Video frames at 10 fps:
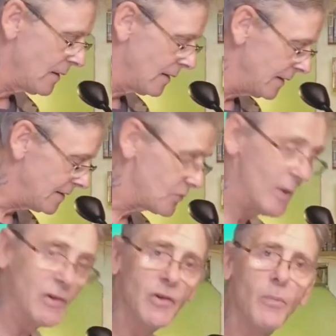is
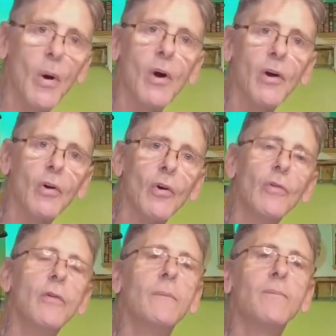when you buy a
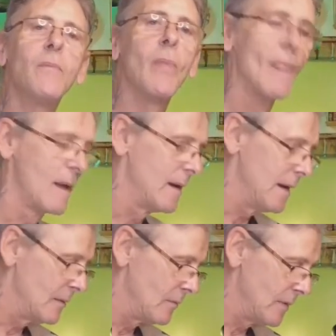gun,
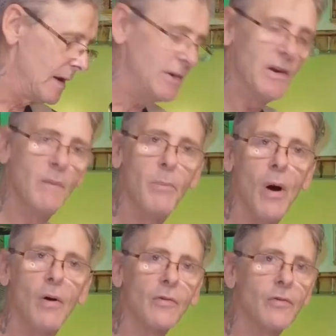in your
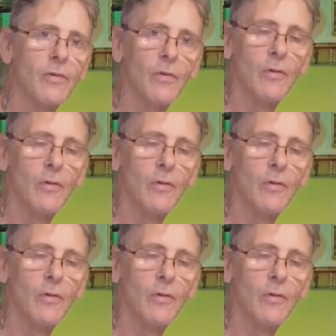box